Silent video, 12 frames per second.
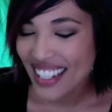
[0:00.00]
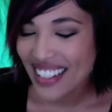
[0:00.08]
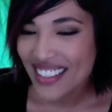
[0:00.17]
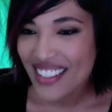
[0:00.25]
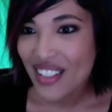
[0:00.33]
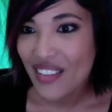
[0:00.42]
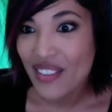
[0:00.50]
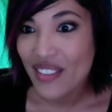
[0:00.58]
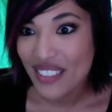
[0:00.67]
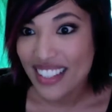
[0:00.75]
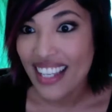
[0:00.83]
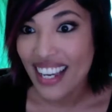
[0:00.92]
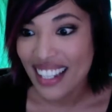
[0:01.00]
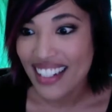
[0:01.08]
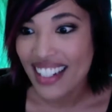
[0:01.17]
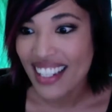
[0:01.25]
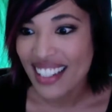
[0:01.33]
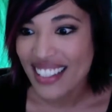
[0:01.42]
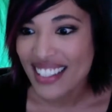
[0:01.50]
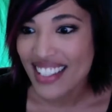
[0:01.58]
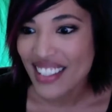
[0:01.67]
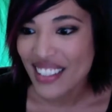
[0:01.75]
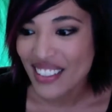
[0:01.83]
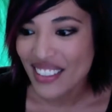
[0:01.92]
ourselves with that? And
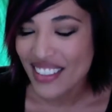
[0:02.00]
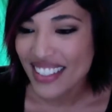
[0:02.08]
so,